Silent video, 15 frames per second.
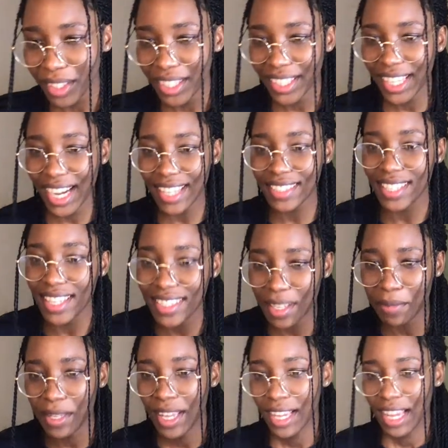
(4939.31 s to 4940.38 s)
Can I say
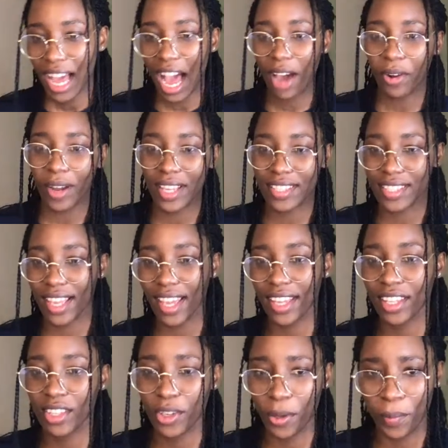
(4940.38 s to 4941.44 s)
some? How do I
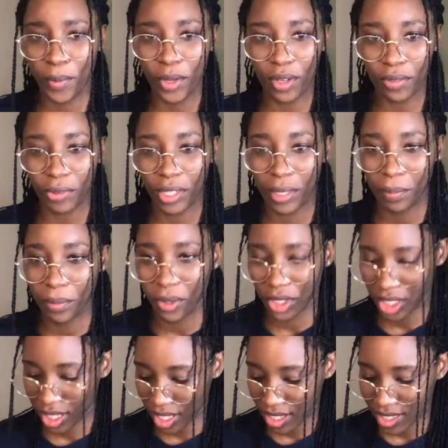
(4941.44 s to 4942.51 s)
say you're beautiful in
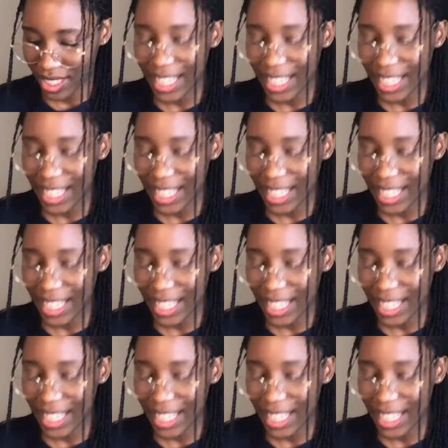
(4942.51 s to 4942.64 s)
Portuguese?